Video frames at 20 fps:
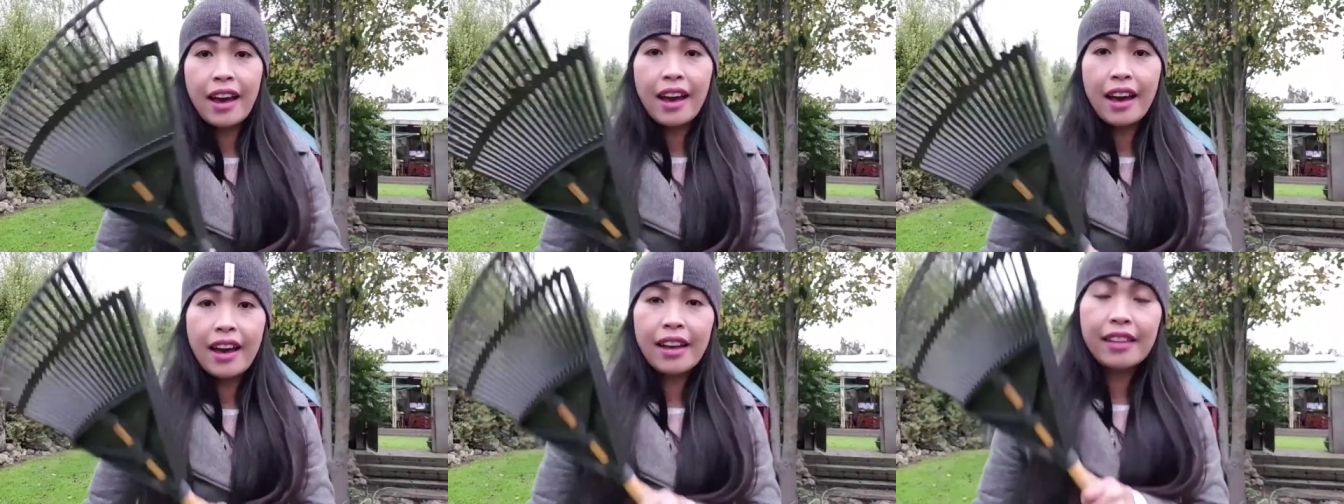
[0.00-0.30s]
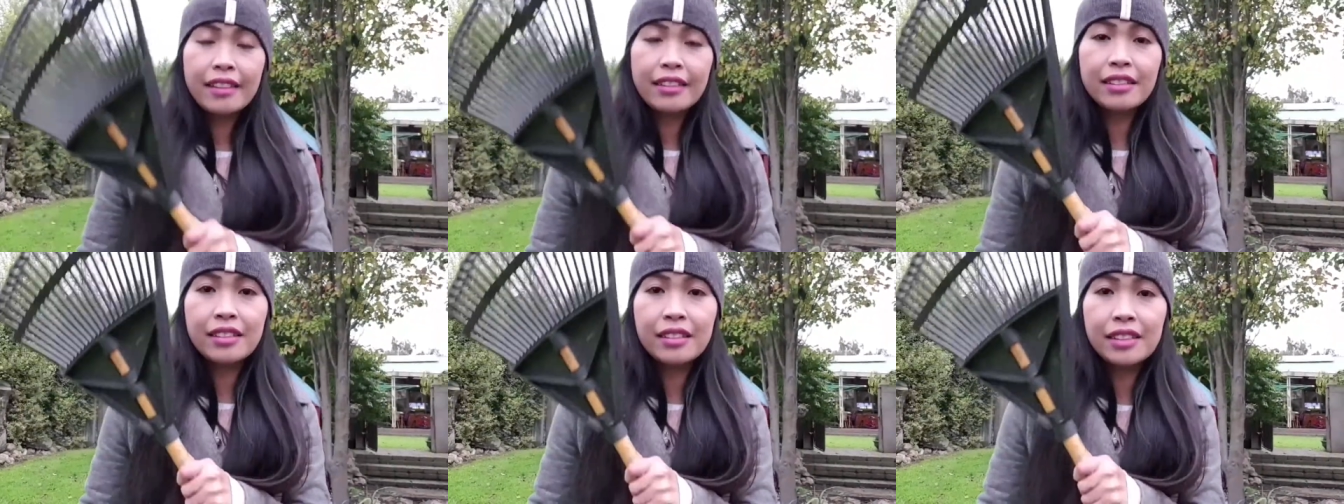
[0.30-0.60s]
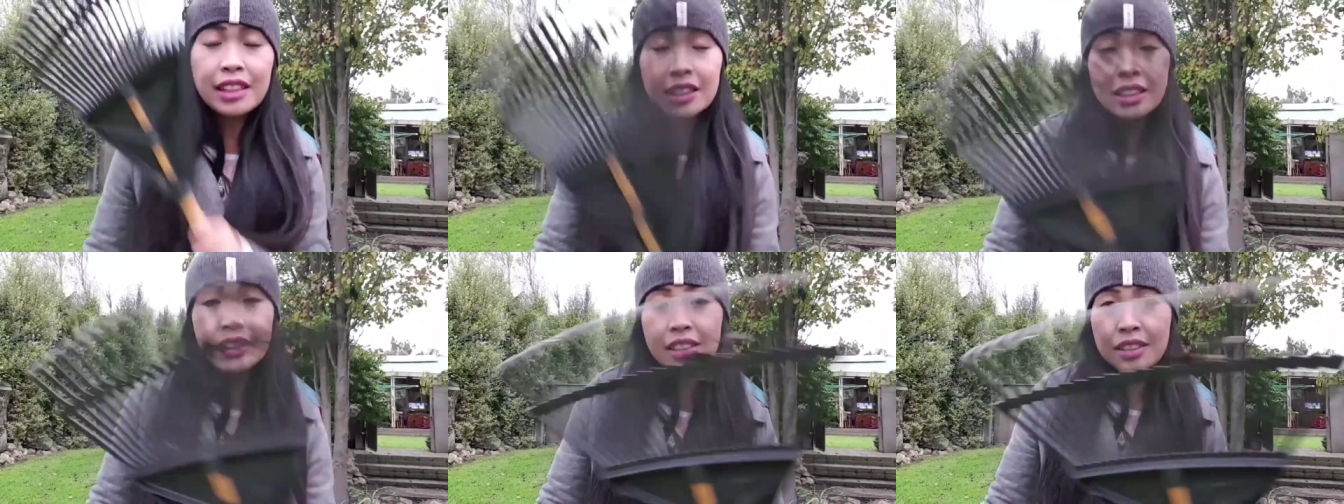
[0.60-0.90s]

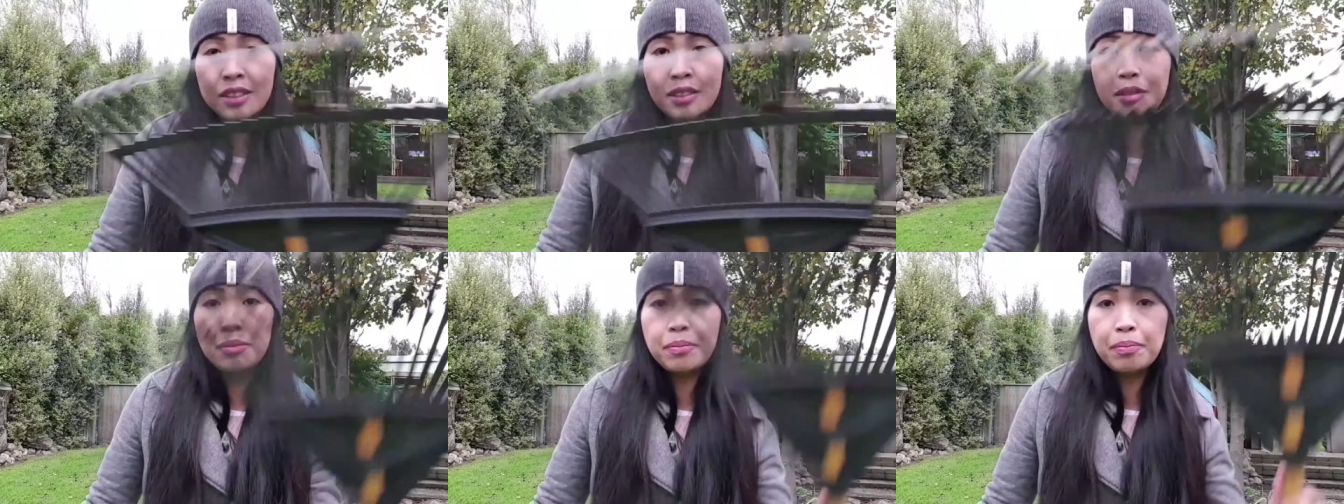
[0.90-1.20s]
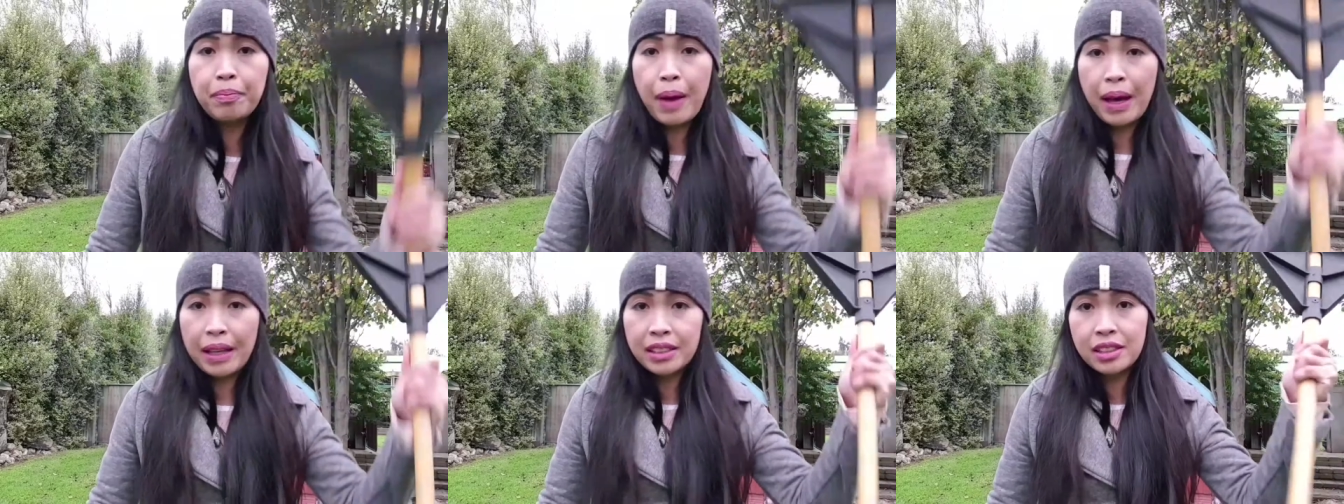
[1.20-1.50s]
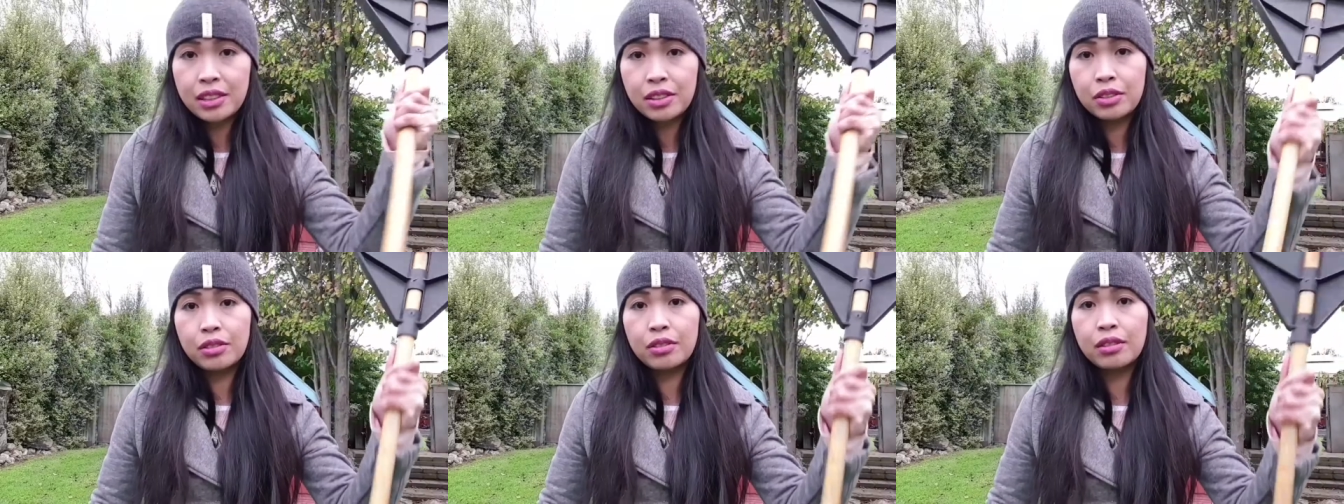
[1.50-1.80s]
and this is
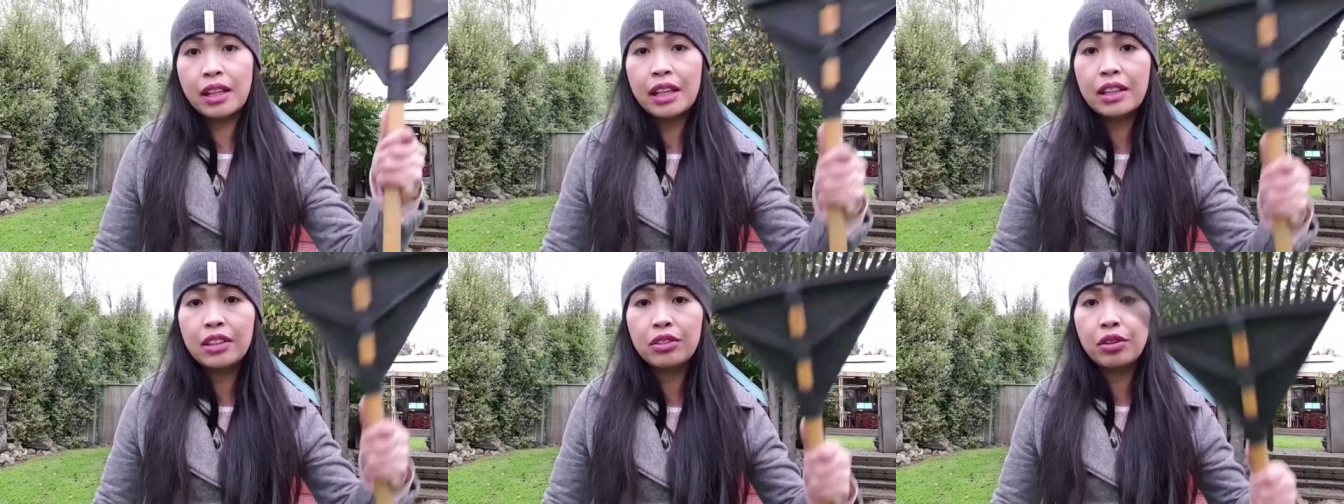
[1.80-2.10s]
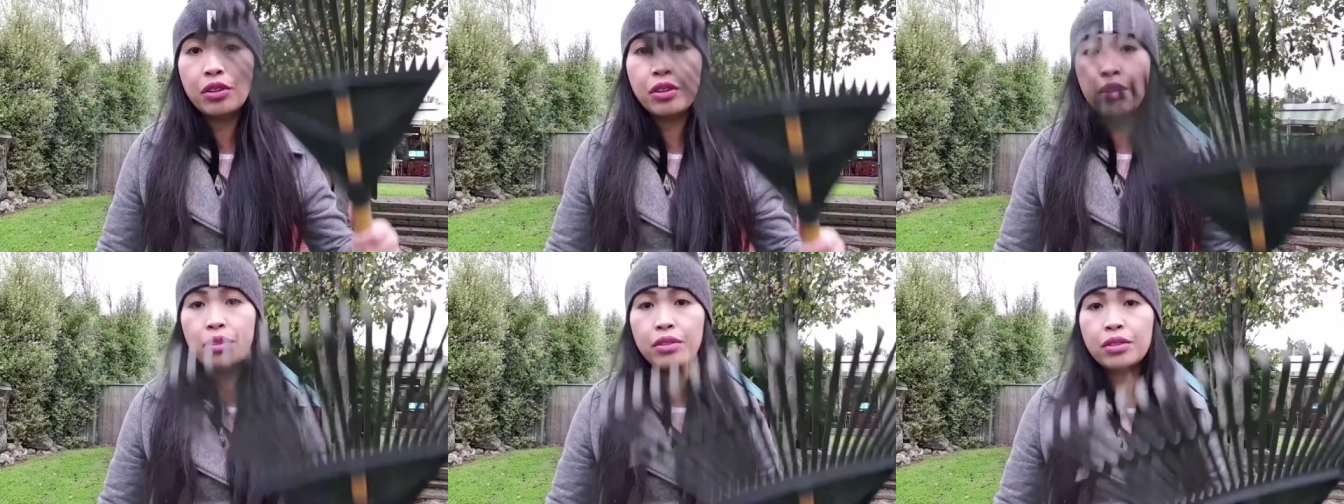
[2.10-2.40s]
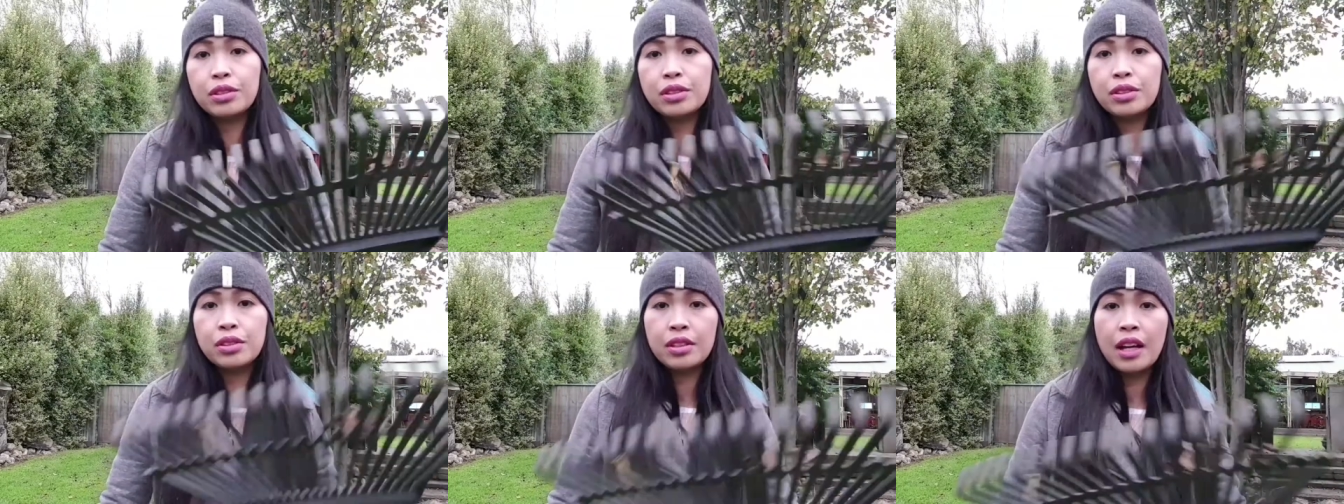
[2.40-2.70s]
best thing to
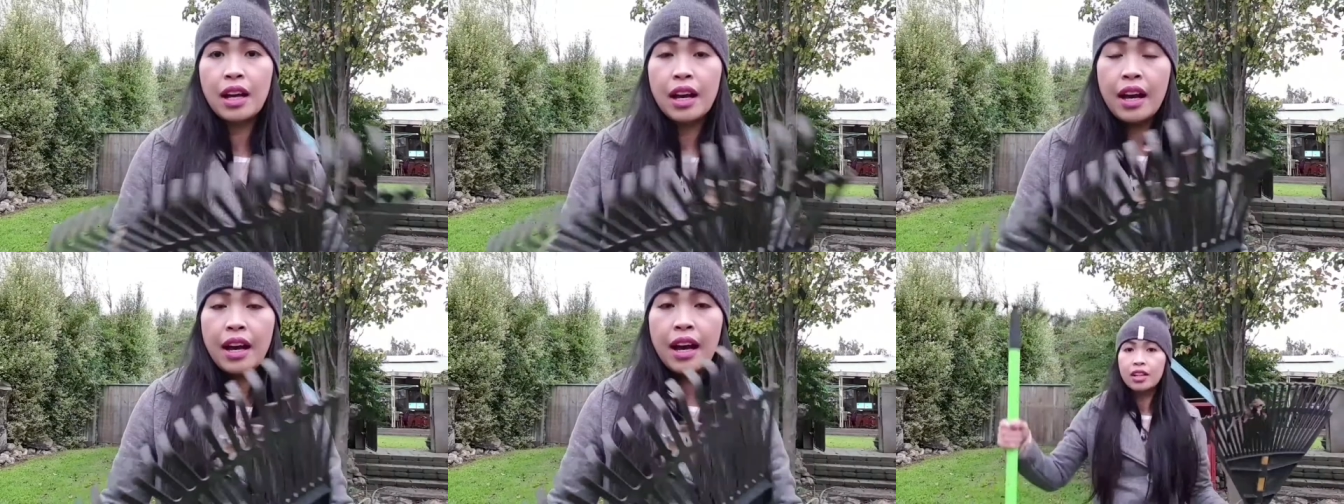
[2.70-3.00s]
use.